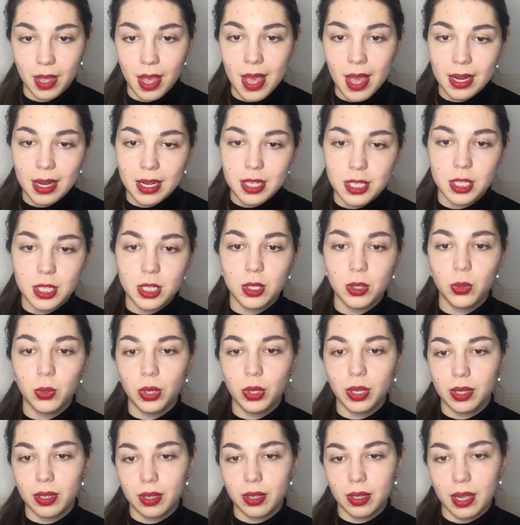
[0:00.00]
Let's look
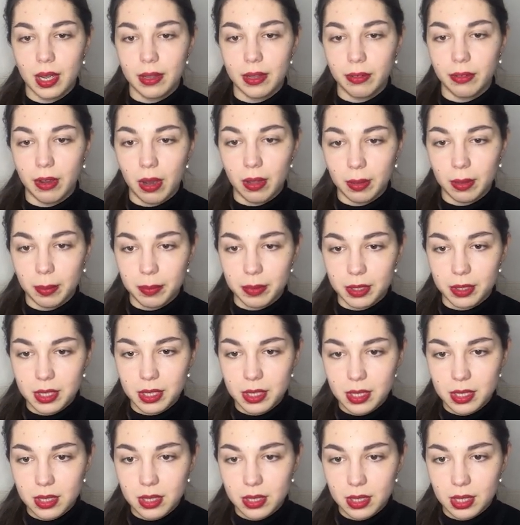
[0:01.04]
at other
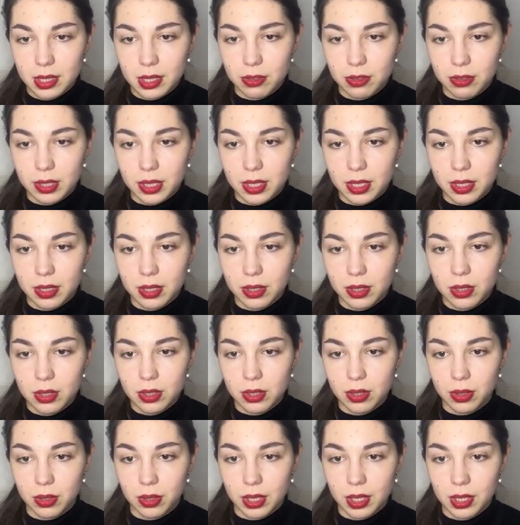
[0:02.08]
pairs. Entering
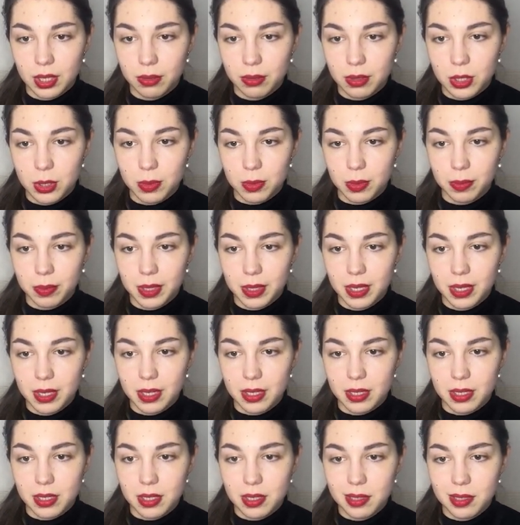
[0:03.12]
on Euro GBP
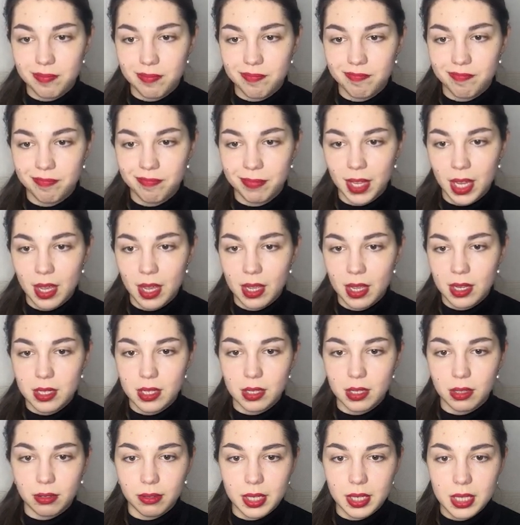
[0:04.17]
is
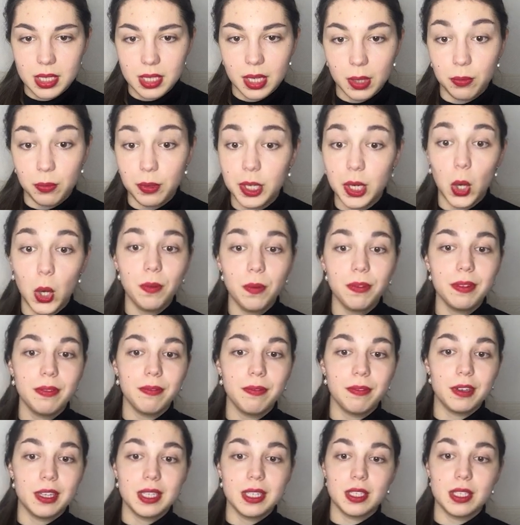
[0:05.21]
still risky. Very often
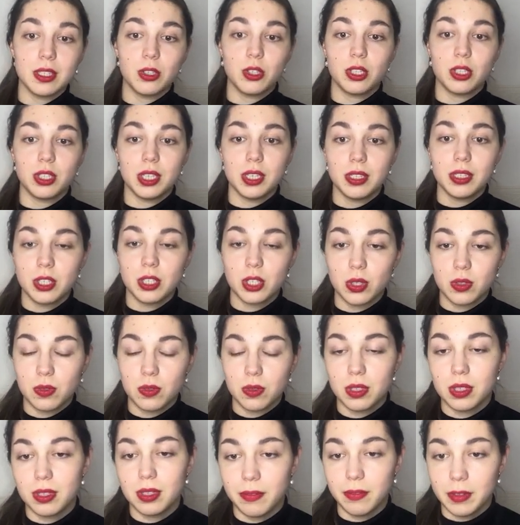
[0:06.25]
there is a change
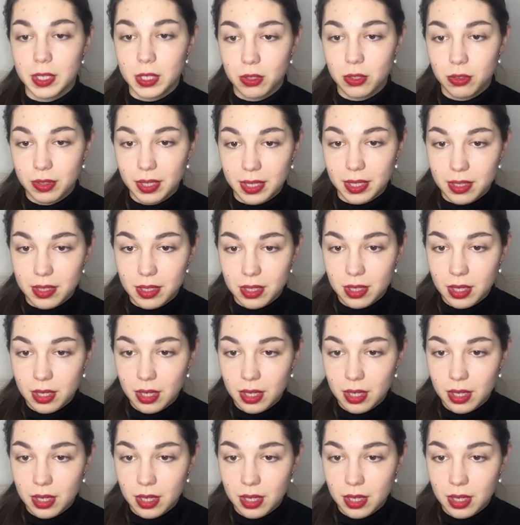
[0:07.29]
in the trend.